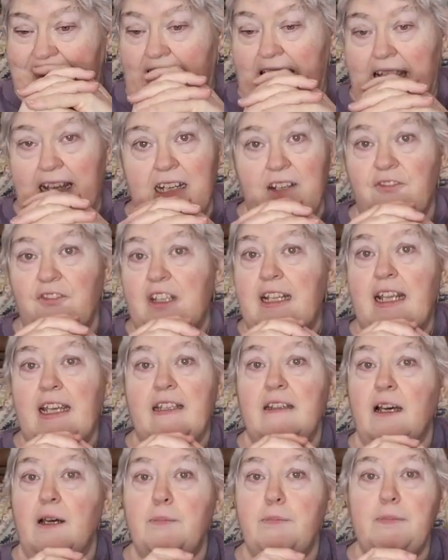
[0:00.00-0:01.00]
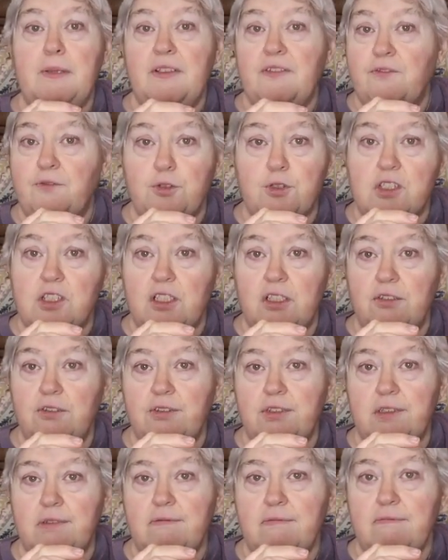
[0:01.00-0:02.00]
and if it had not been for
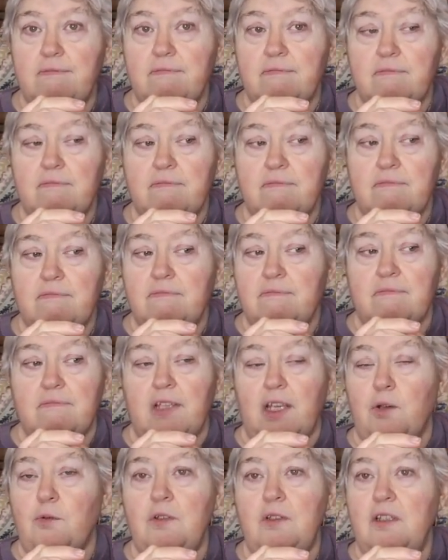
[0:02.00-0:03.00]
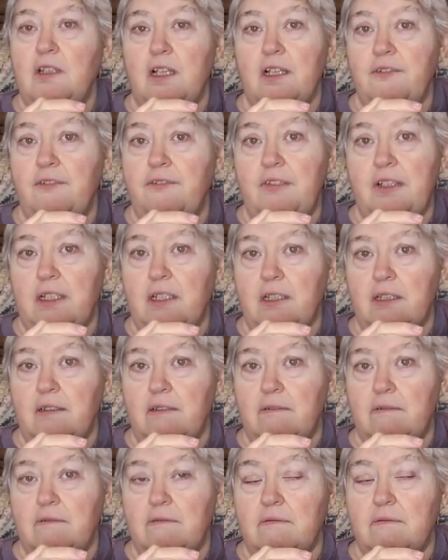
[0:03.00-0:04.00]
children, I would not have done it.
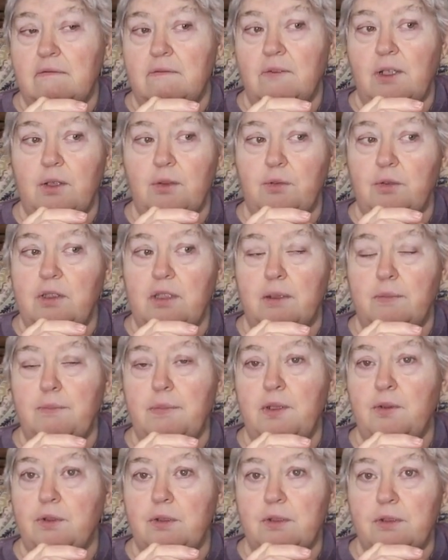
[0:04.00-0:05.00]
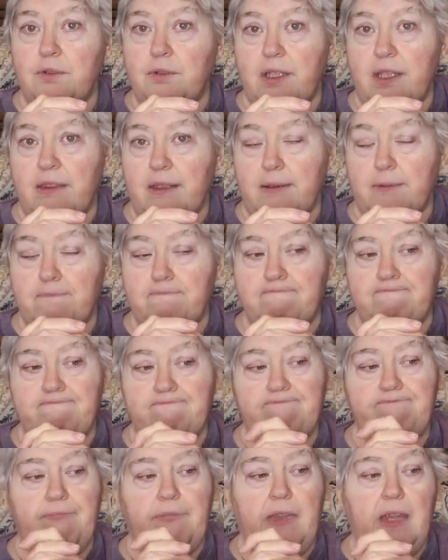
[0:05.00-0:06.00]
I would not be redoing them.
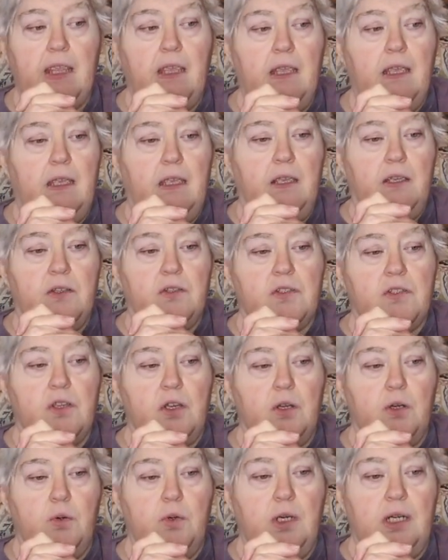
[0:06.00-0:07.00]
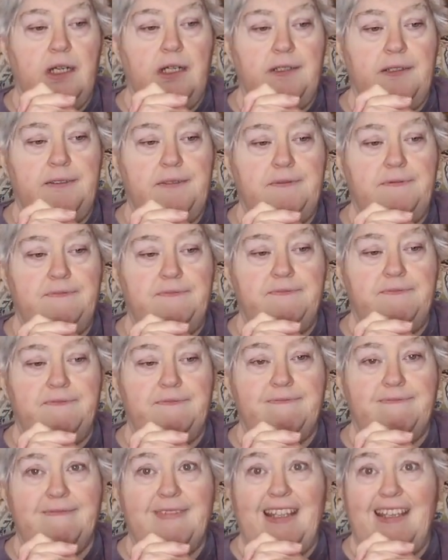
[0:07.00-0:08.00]
So, uh,
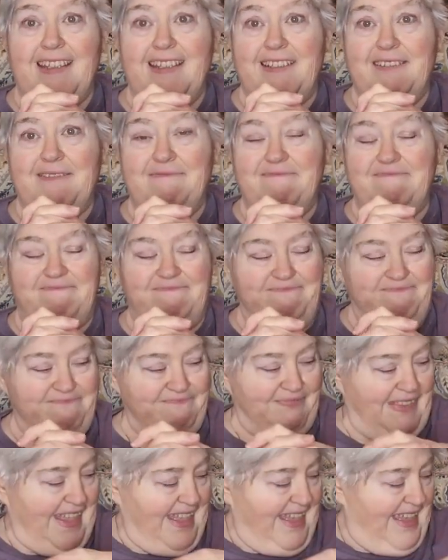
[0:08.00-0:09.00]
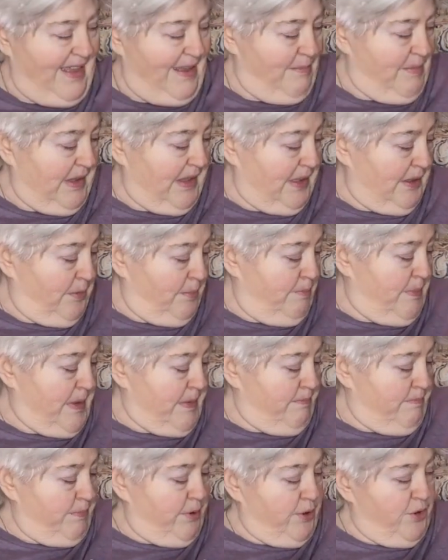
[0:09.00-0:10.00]
yeah, I'm a little
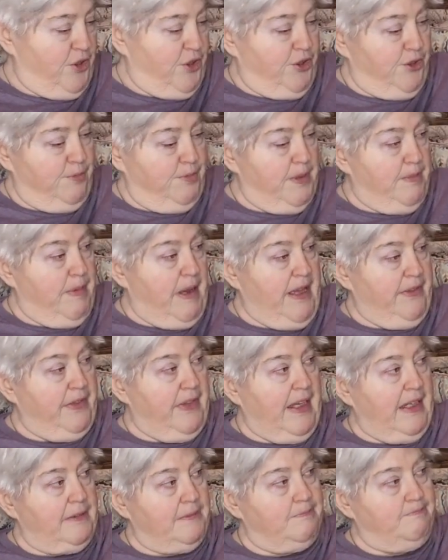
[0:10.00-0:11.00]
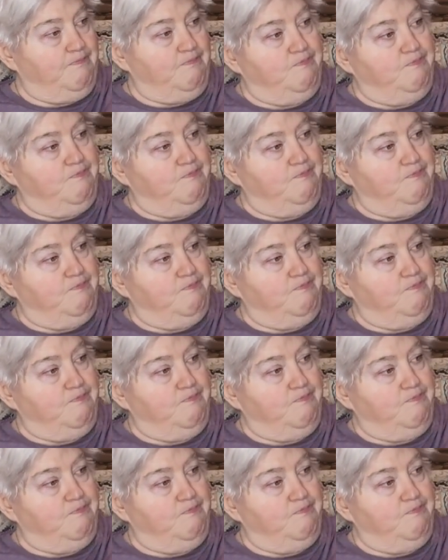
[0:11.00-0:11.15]
bit perturbed about that.